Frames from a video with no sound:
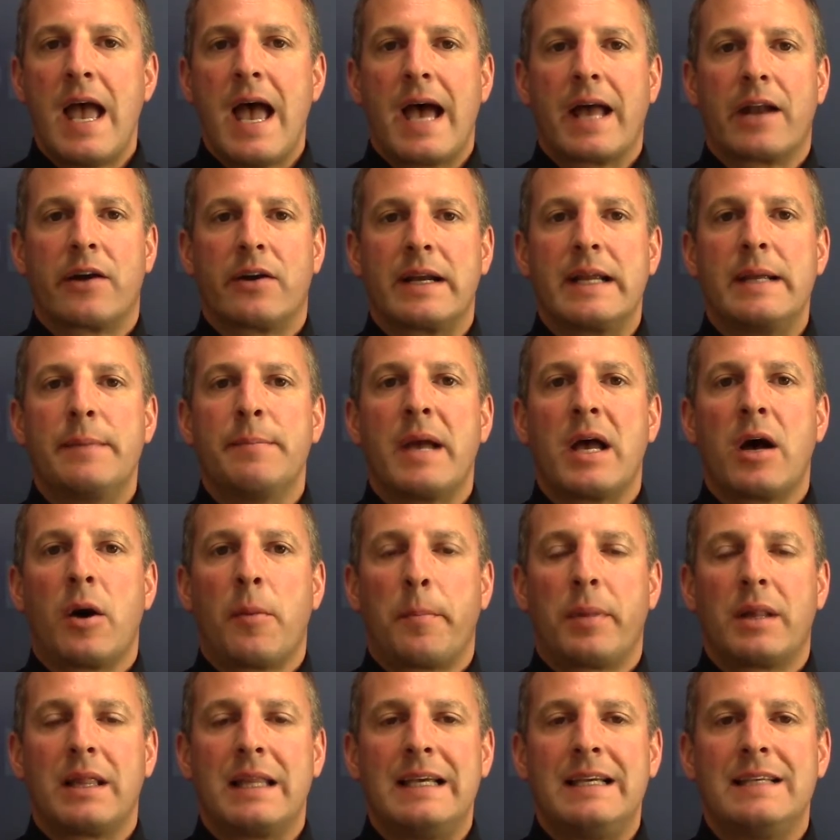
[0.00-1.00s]
at our email
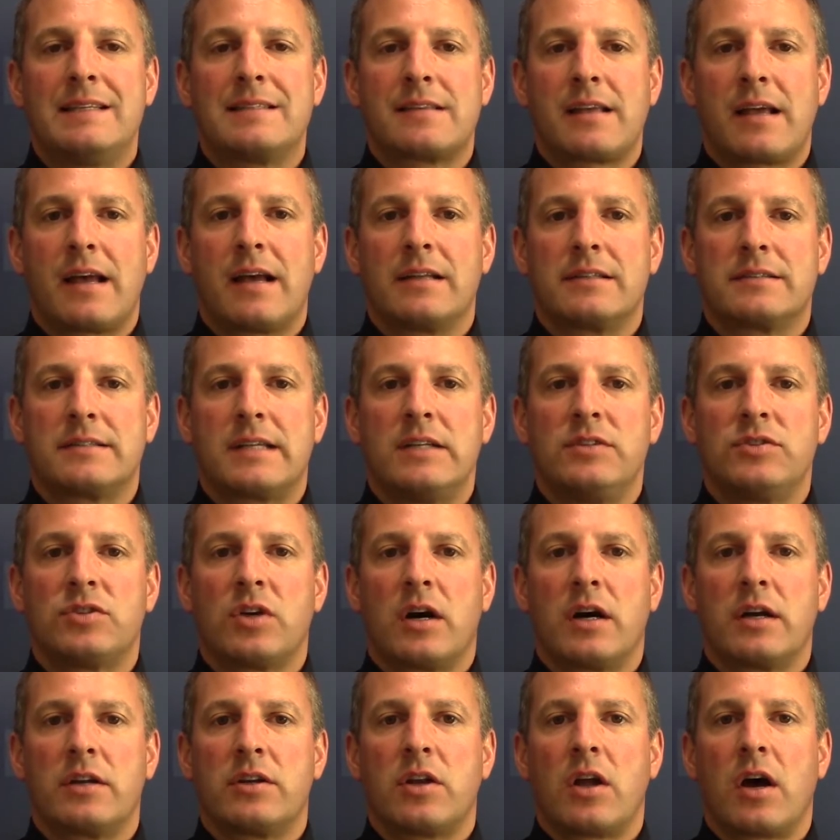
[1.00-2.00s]

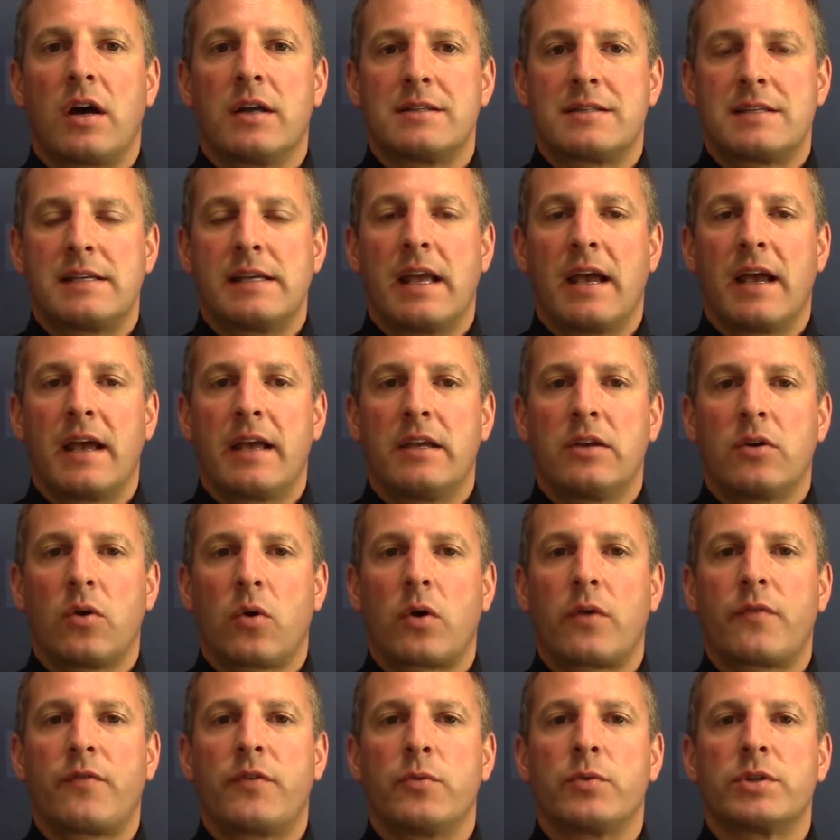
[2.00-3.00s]
police@stjohn.ca,
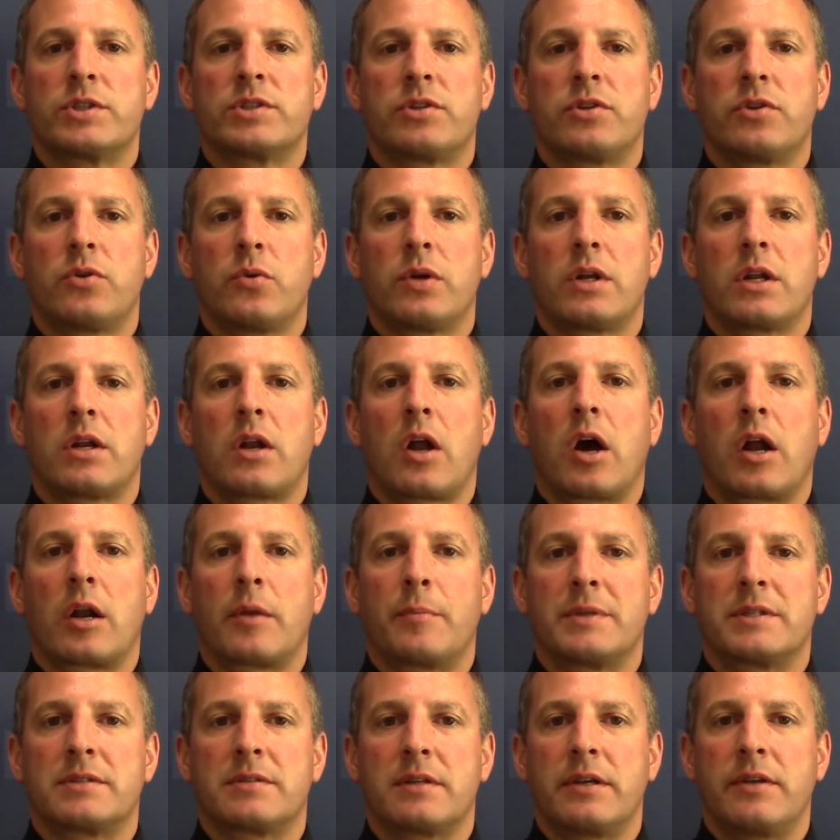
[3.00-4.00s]
or if you wish to do it
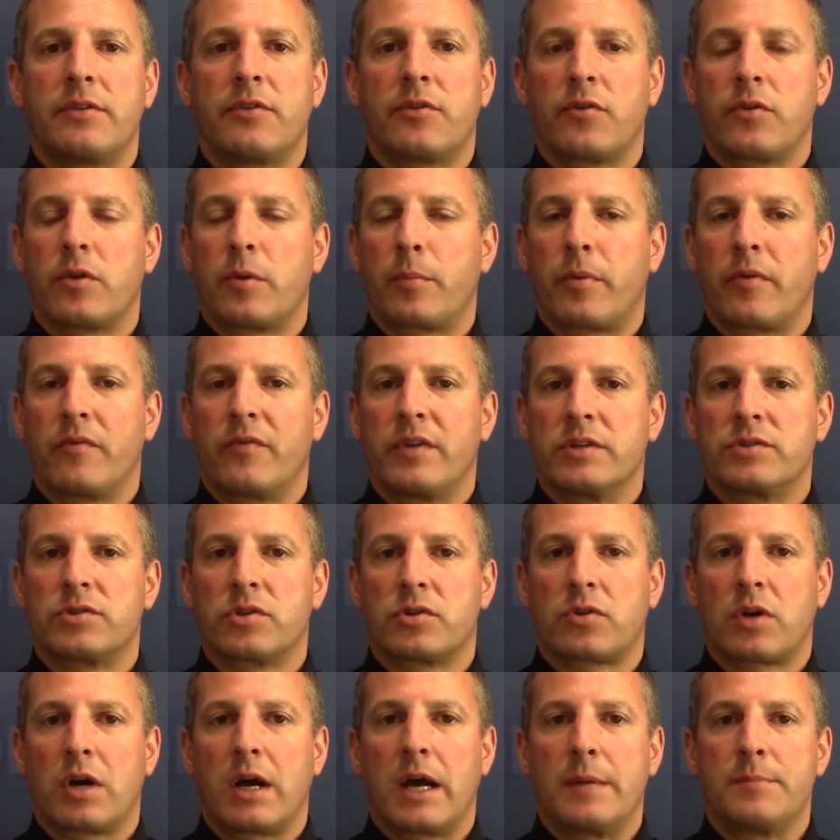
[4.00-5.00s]
anonymously through the Provincial
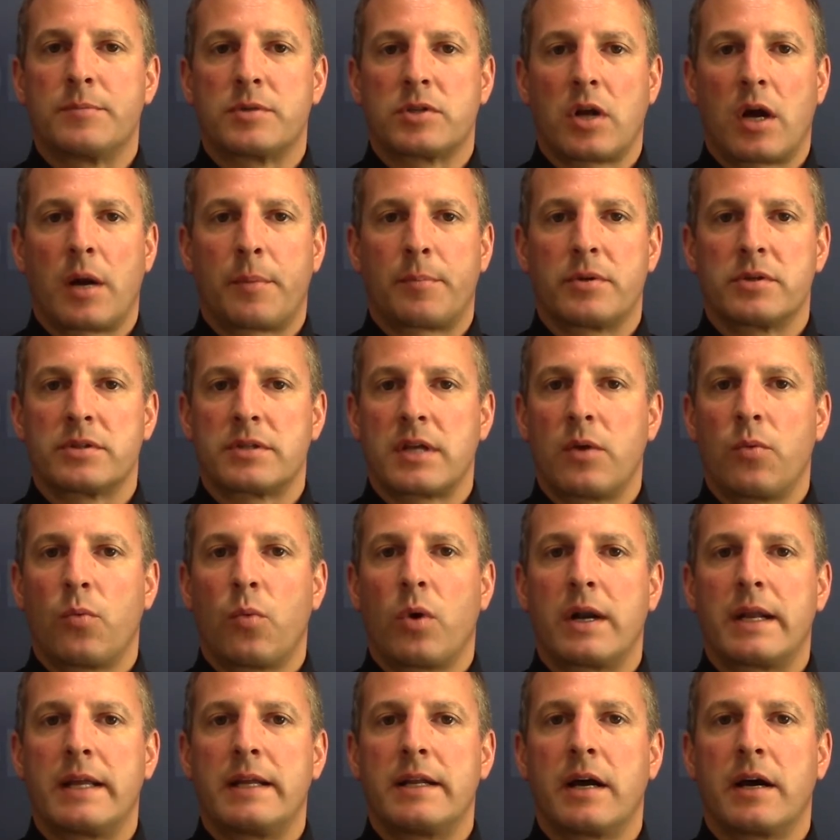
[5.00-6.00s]
Crime Stoppers at
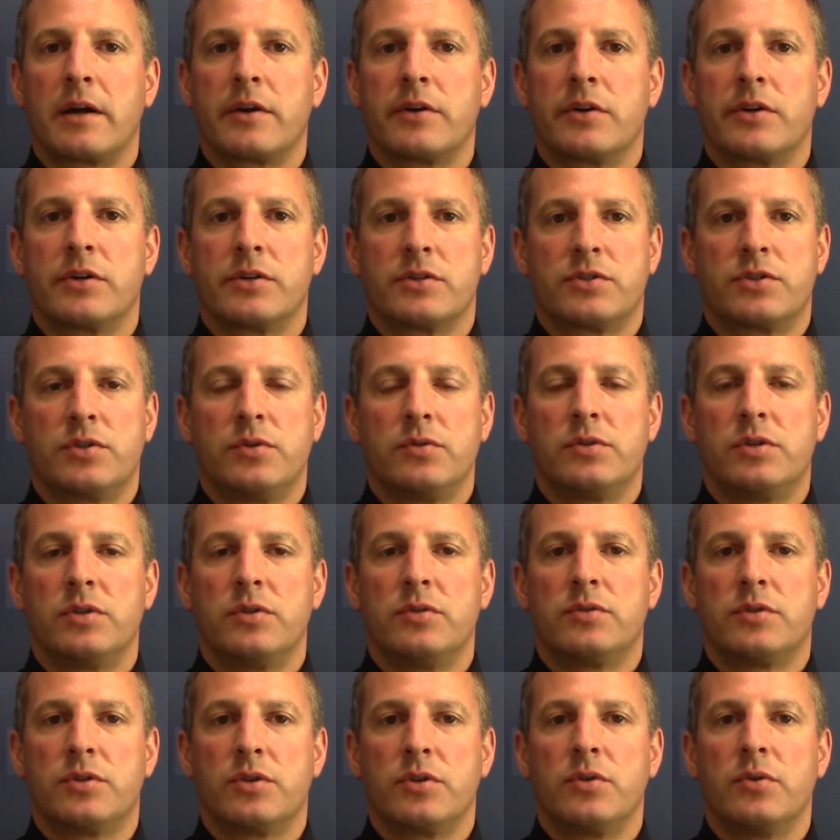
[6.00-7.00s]

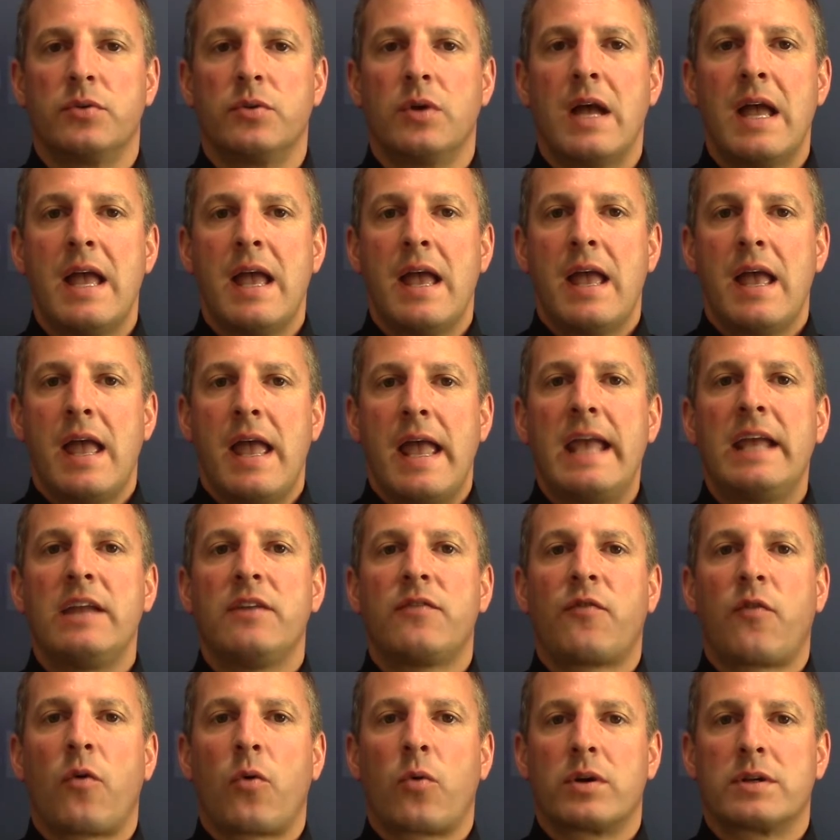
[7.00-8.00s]

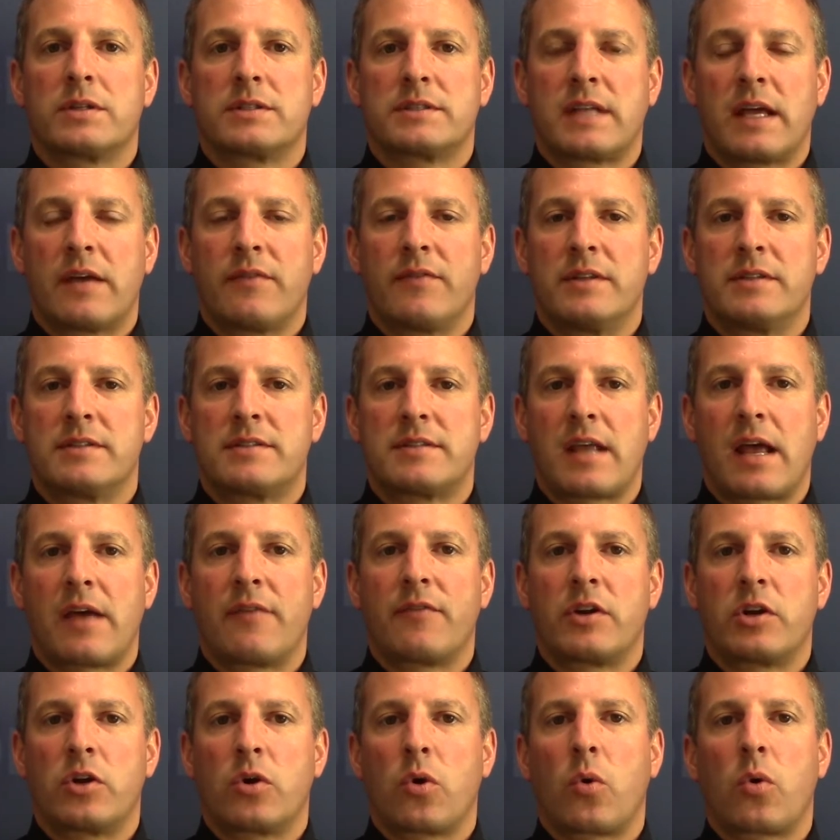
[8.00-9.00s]

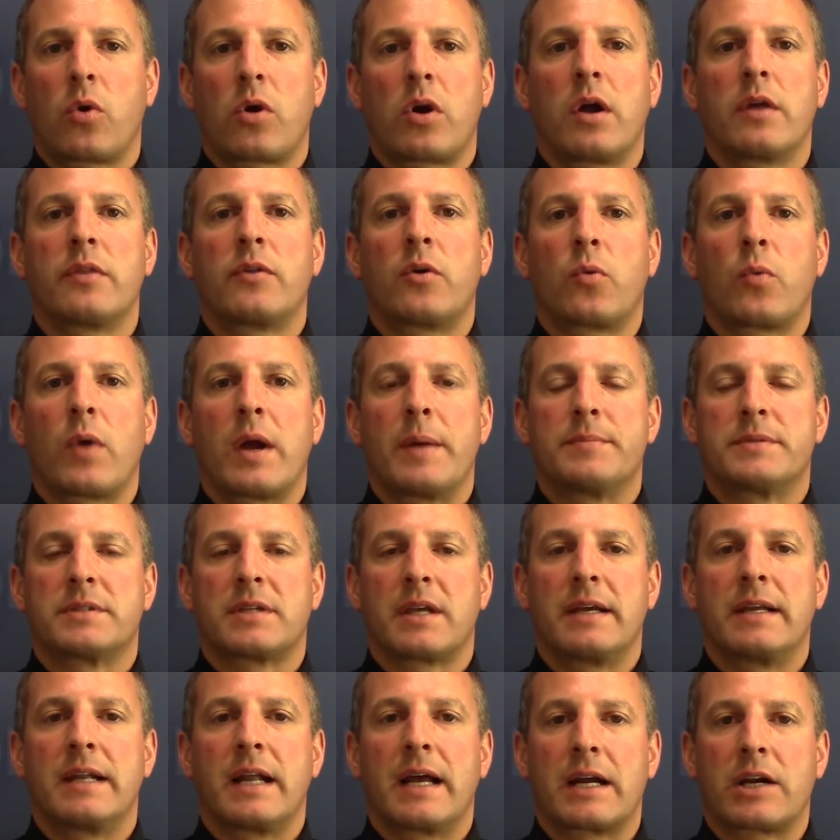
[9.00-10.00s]
1-800-222-8477 or on their
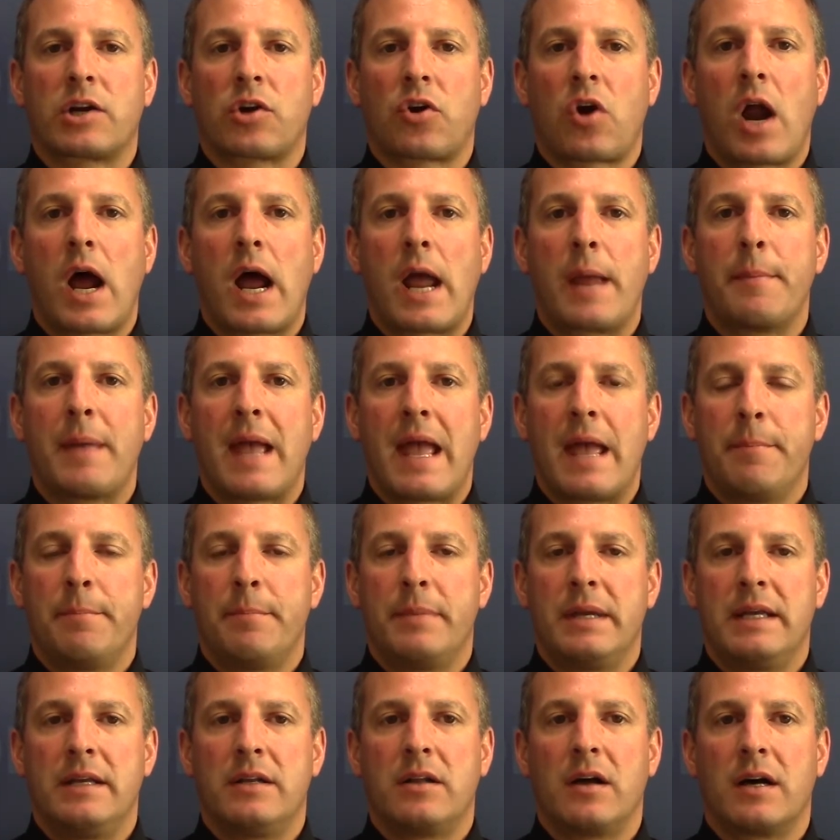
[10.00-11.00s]
website at
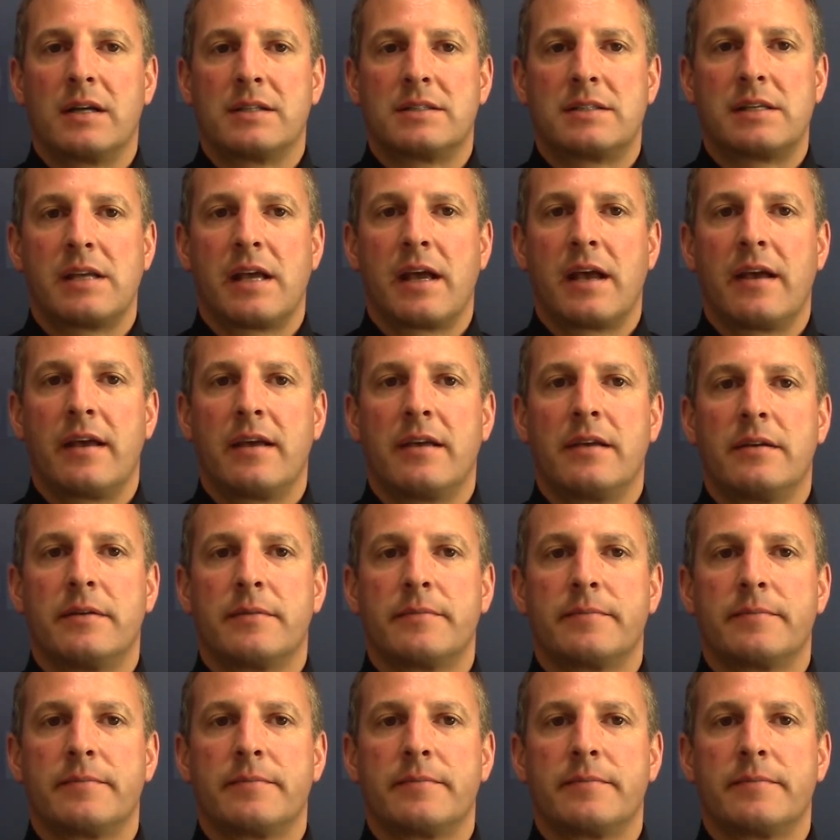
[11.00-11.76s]
crimemb.ca.